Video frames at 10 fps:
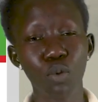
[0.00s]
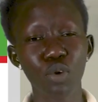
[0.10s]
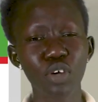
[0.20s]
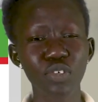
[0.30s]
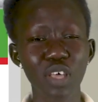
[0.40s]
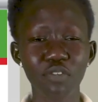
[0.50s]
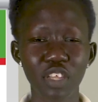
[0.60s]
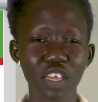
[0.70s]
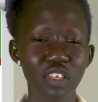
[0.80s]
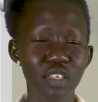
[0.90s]
We also have
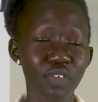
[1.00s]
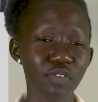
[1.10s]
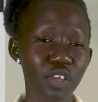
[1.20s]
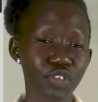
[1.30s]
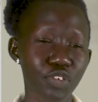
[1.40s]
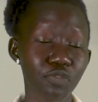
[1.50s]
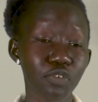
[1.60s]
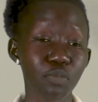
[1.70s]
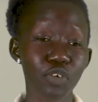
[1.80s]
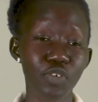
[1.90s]
negative effects of
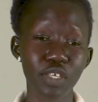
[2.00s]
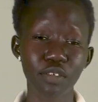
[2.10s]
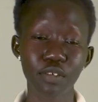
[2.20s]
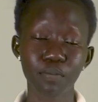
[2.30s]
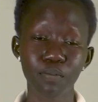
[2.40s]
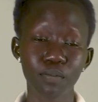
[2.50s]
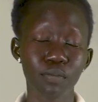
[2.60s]
food processing.